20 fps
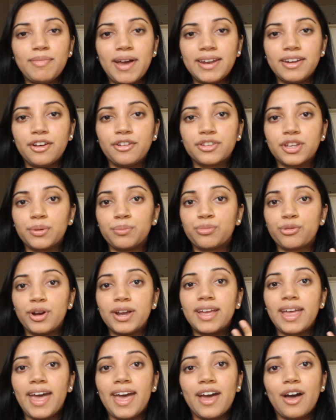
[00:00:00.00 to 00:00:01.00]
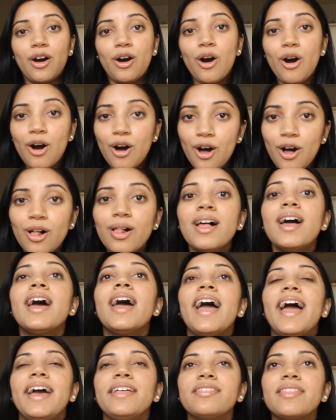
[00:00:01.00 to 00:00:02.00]
my nails a break at all.
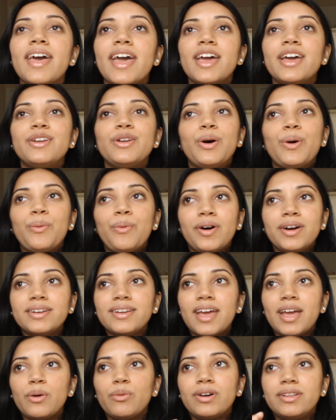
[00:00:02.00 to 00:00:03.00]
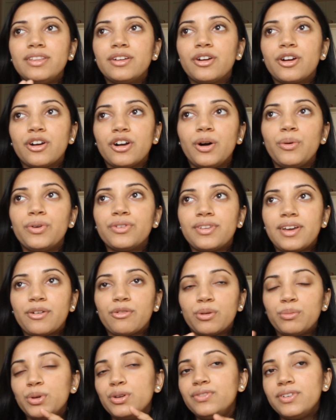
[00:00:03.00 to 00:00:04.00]
And then one day when the girl was like
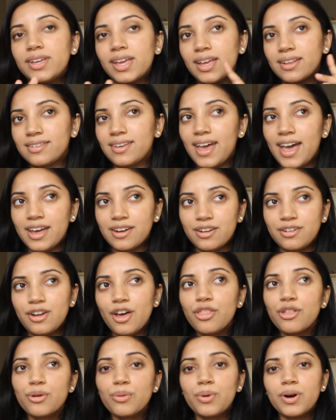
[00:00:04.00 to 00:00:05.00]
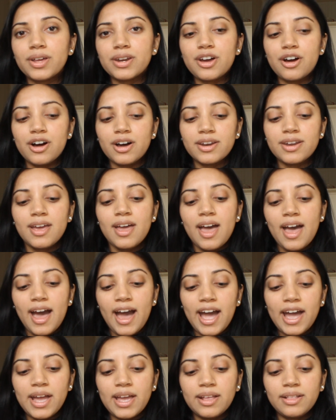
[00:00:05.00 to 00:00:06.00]
removing it to add another one on,
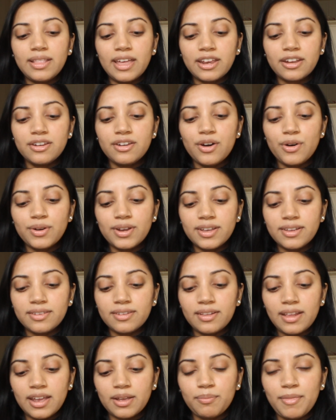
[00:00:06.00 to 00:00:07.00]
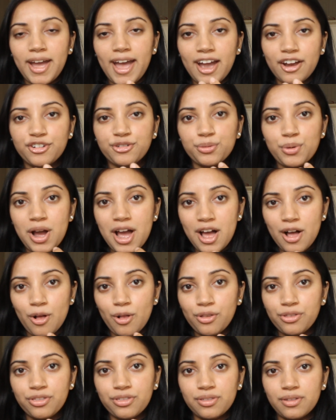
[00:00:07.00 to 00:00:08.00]
I like noticed like my actual
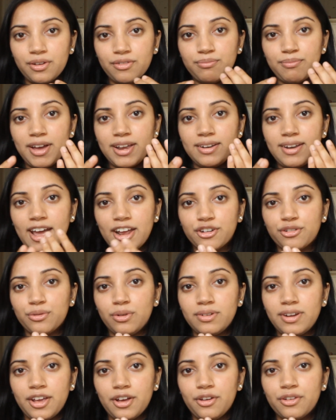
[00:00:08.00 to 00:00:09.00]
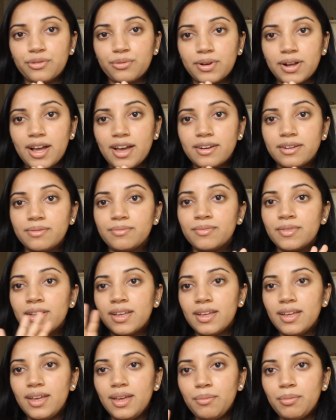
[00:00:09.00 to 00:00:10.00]
health of my natural nails were kind of,
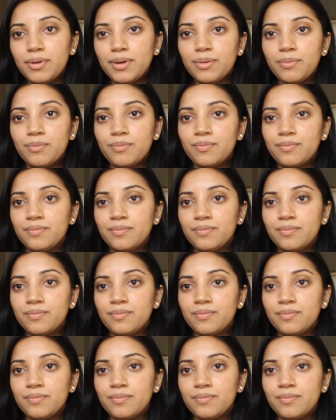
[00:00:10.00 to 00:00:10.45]
hey Paul.